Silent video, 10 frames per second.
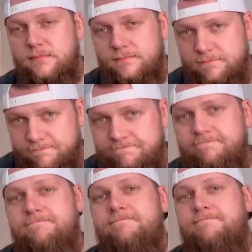
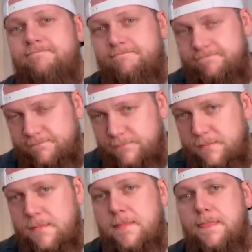
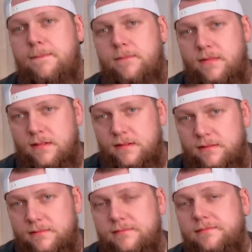
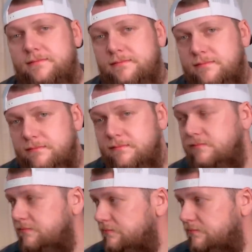
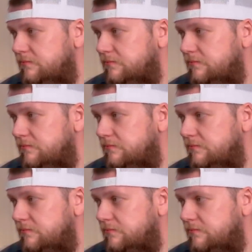[no speech]